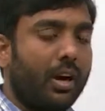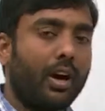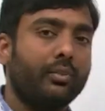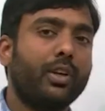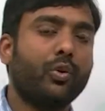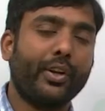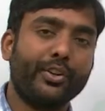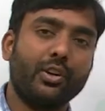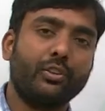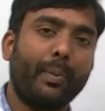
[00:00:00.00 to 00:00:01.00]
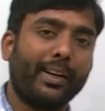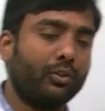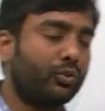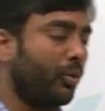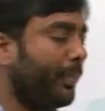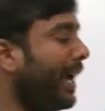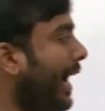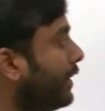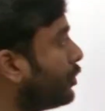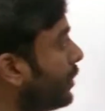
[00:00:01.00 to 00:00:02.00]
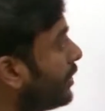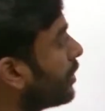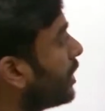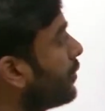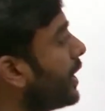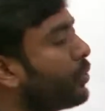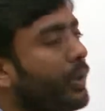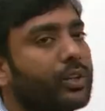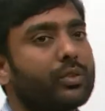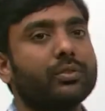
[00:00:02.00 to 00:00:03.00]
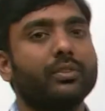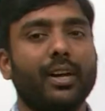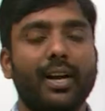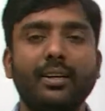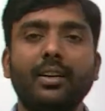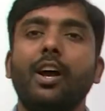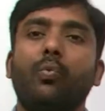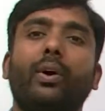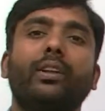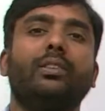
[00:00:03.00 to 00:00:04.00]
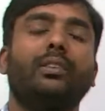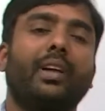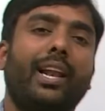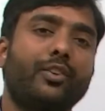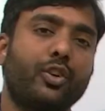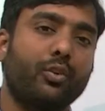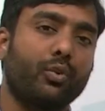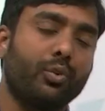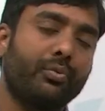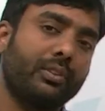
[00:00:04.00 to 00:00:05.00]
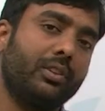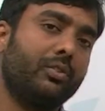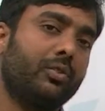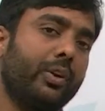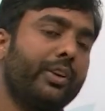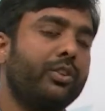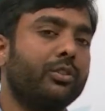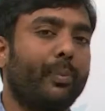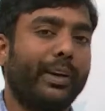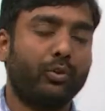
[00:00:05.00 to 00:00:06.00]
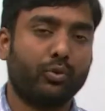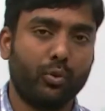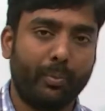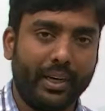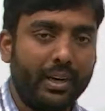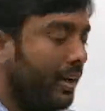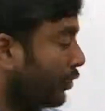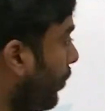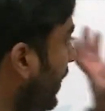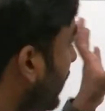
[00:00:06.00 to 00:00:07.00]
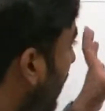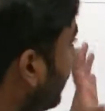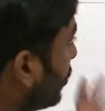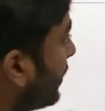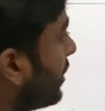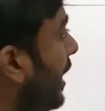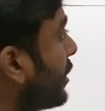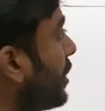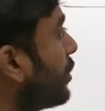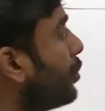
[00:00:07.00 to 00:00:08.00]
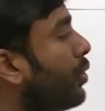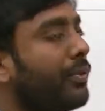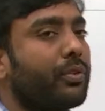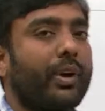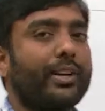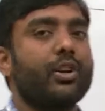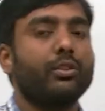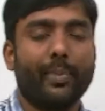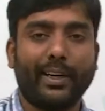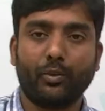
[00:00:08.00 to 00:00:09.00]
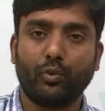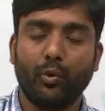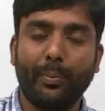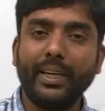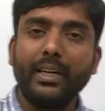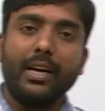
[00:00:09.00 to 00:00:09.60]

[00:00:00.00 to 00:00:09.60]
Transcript: of the rotational spectroscopy, and today's class we are going to learn what is the selection rule for this rotational spectroscopy. So when it comes to the selection rule of rotational spectroscopy,